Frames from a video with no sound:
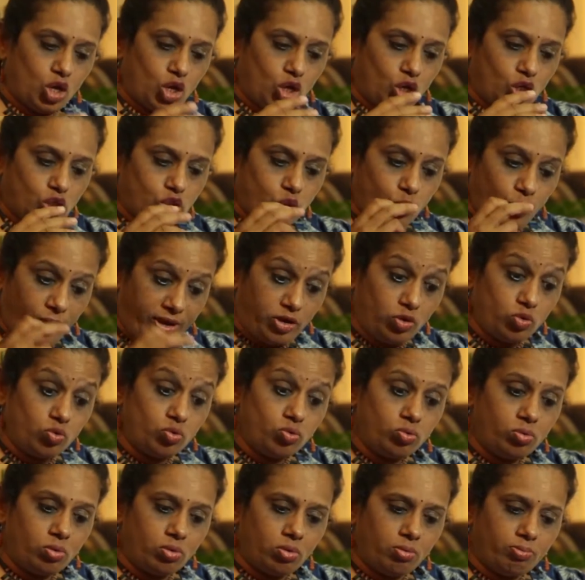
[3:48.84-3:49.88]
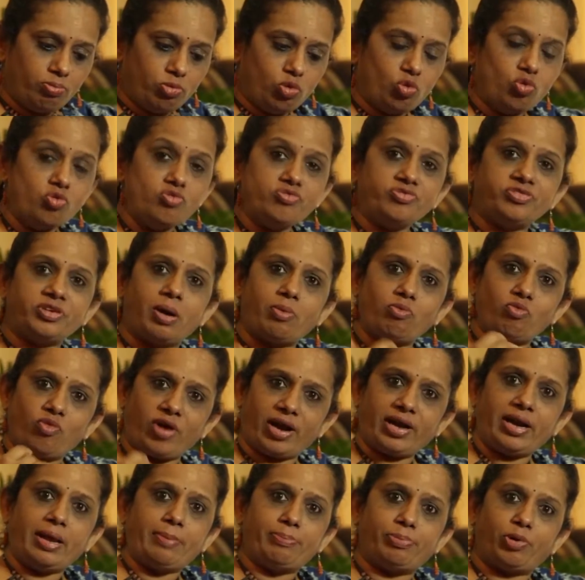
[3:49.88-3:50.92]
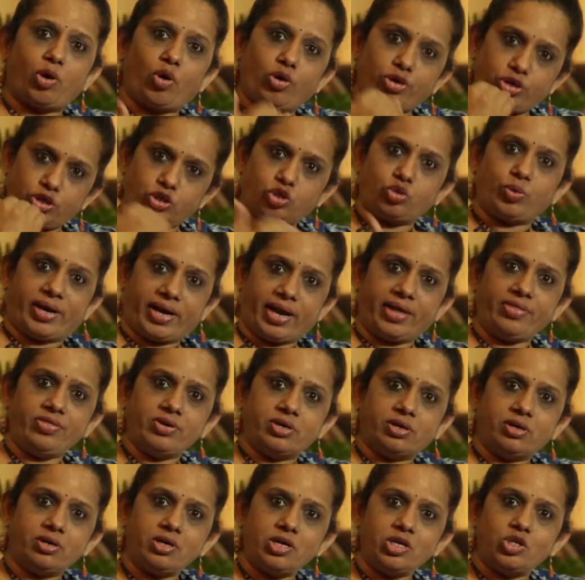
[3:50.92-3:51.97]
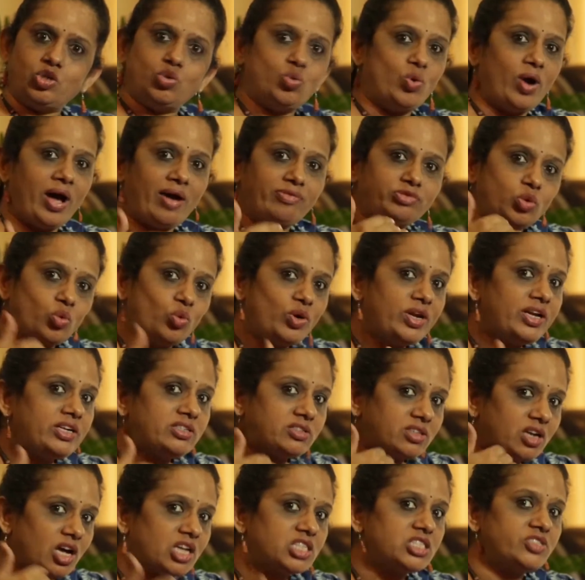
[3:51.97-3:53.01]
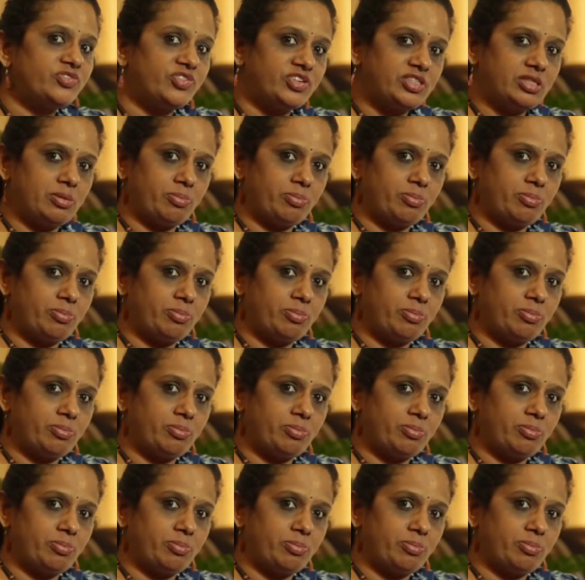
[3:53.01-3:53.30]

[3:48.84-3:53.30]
So when you move from one employer to another, you have to only transfer the